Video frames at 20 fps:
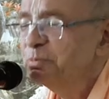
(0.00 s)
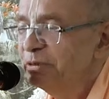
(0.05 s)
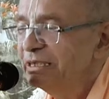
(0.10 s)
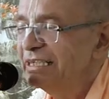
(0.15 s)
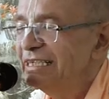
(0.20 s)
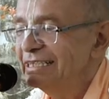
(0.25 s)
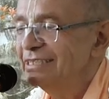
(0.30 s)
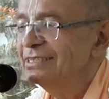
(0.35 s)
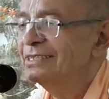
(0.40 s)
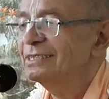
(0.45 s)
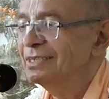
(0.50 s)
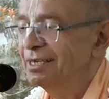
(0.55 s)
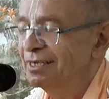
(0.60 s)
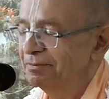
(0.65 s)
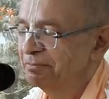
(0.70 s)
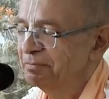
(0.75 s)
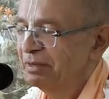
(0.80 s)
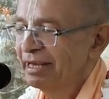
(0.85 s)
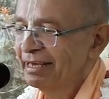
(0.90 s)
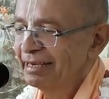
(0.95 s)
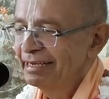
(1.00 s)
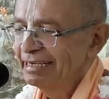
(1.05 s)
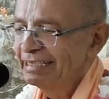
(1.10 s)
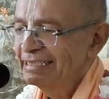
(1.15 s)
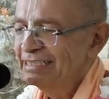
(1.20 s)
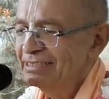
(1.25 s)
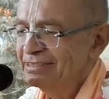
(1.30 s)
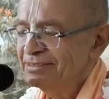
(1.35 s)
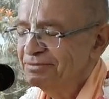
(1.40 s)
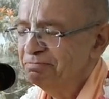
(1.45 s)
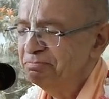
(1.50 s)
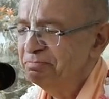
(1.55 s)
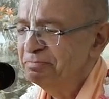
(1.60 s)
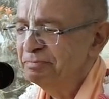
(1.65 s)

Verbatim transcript: preach, it's,